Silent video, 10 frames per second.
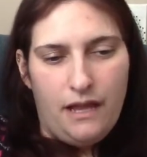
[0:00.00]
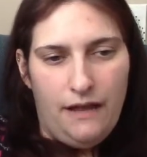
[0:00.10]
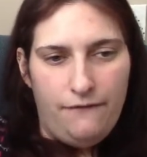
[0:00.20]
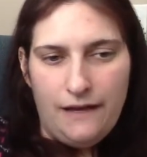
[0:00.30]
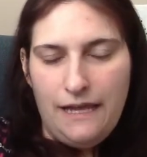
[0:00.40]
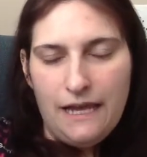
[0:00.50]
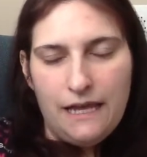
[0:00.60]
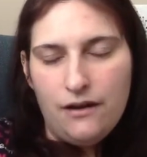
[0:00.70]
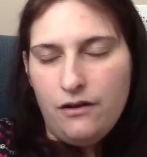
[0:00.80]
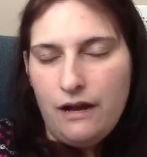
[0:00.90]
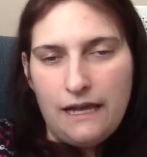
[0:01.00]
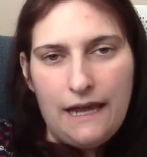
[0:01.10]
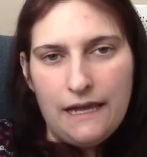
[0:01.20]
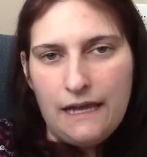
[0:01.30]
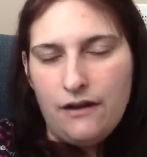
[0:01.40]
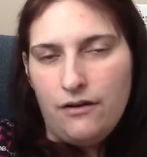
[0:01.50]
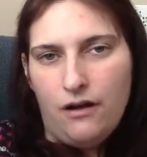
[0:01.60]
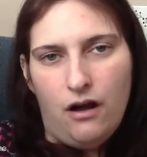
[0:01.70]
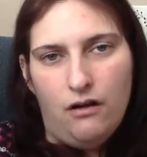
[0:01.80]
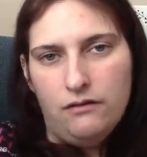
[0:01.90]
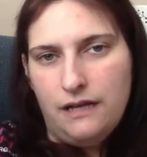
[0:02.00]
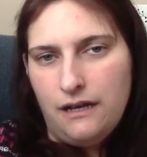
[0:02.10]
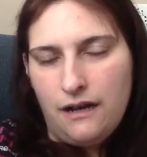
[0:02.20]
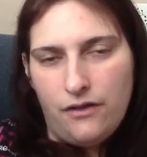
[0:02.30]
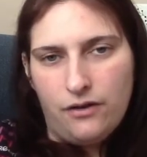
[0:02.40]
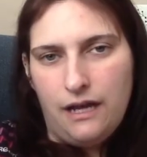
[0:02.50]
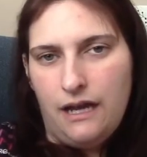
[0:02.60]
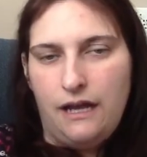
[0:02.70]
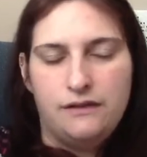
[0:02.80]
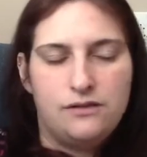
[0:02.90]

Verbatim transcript: if I can't get her, I can't get her. I'll get another kid.